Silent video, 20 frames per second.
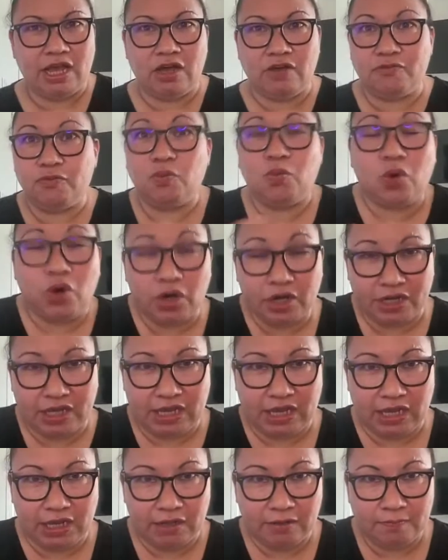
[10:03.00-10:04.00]
of
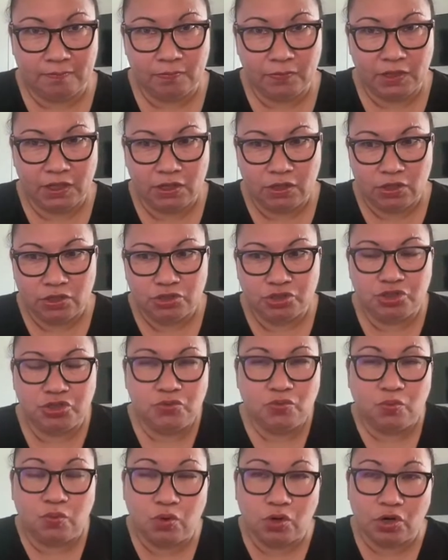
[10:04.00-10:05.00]
working
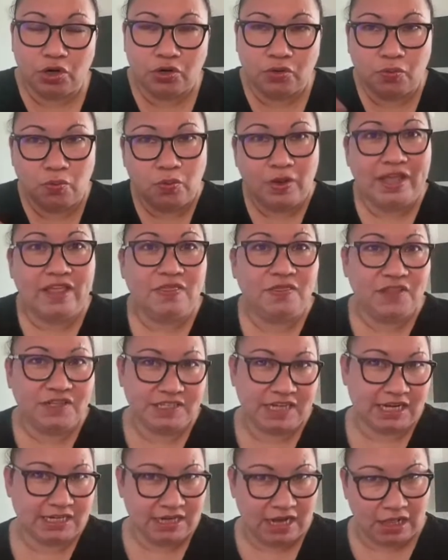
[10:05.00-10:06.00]
to work with the
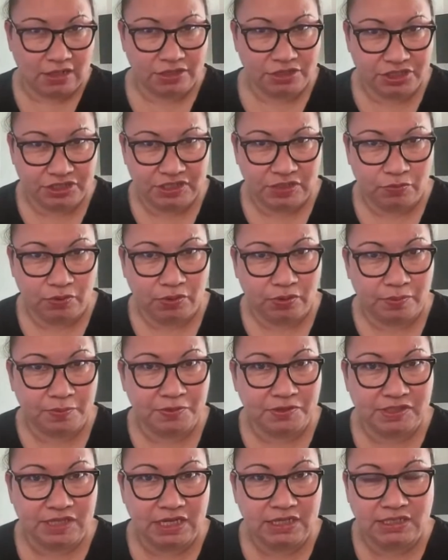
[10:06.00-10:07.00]
technologies that we were
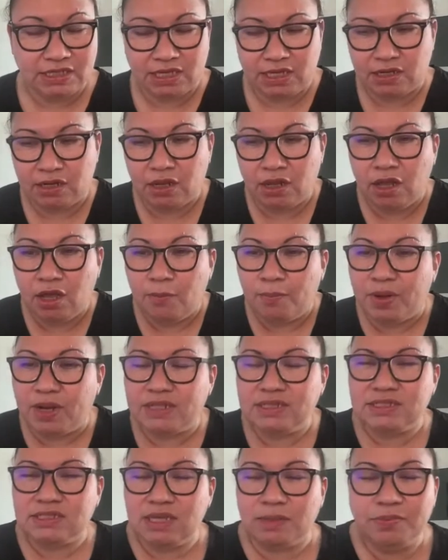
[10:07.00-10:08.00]
presented. But
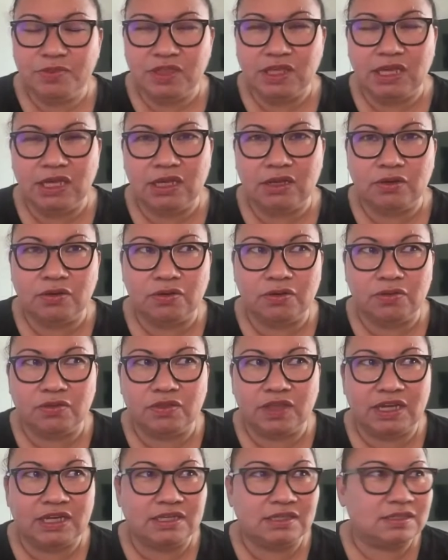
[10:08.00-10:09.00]
on something
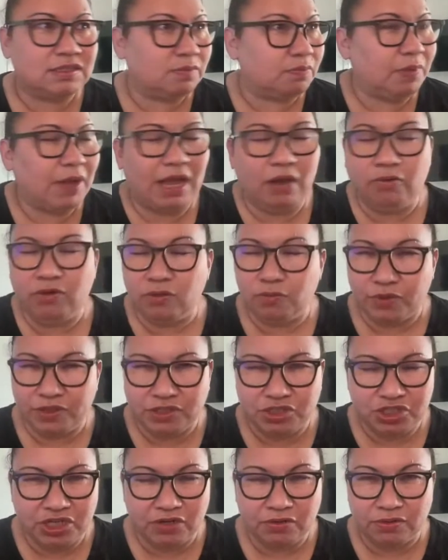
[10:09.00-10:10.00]
that is powered
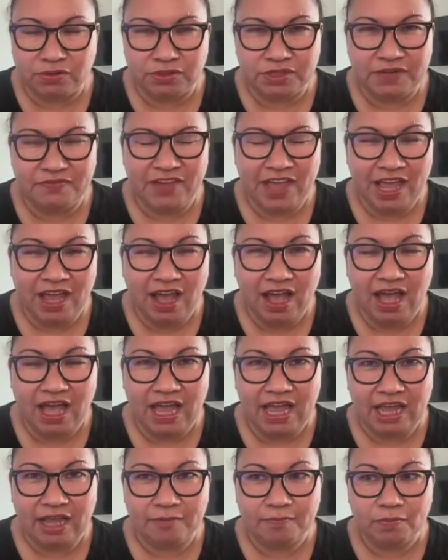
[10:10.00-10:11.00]
with generative
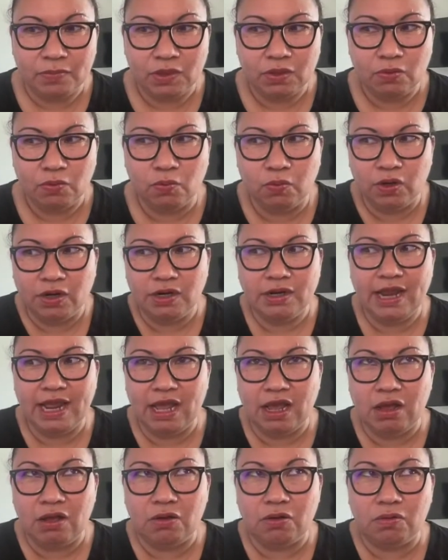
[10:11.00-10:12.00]
AI, we're
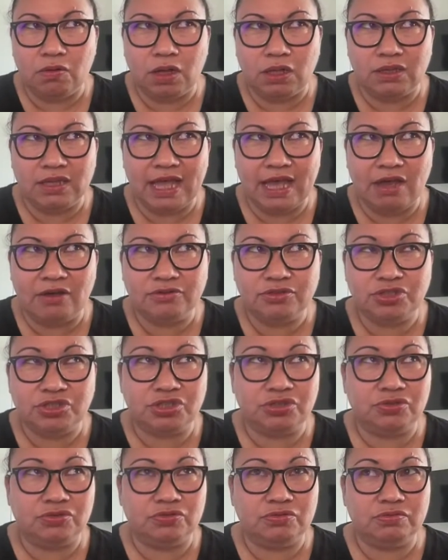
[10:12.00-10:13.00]
now allowed
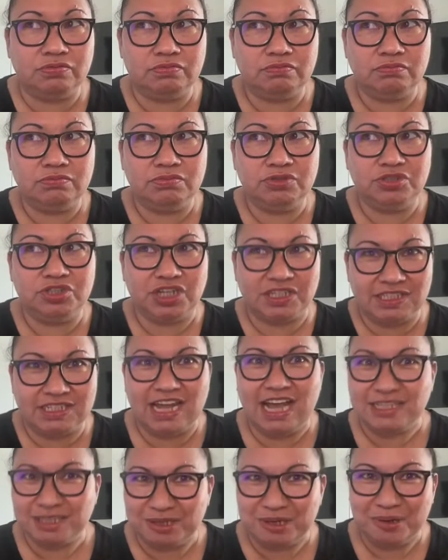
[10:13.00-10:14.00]
to just
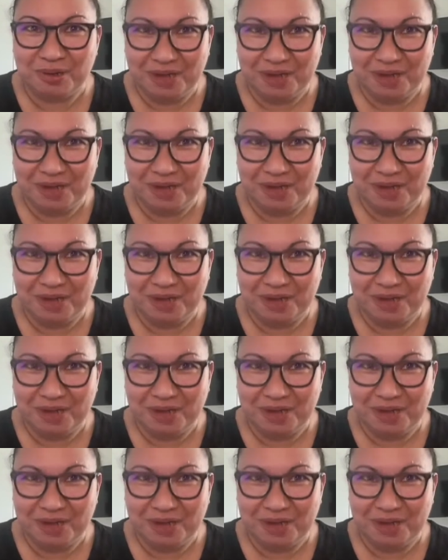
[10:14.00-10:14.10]
ask a